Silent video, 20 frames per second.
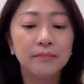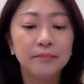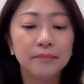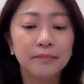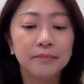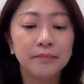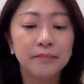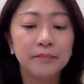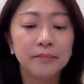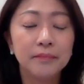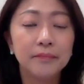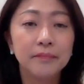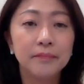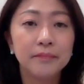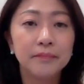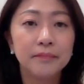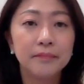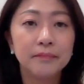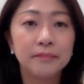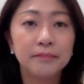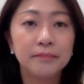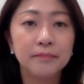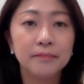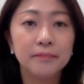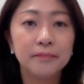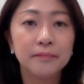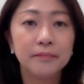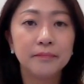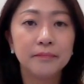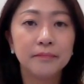
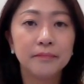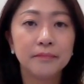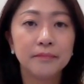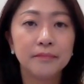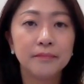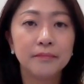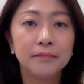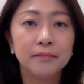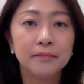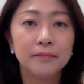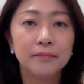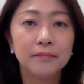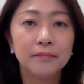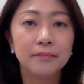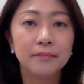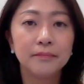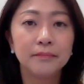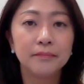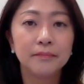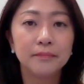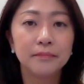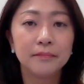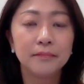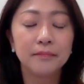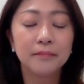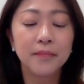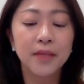(silence)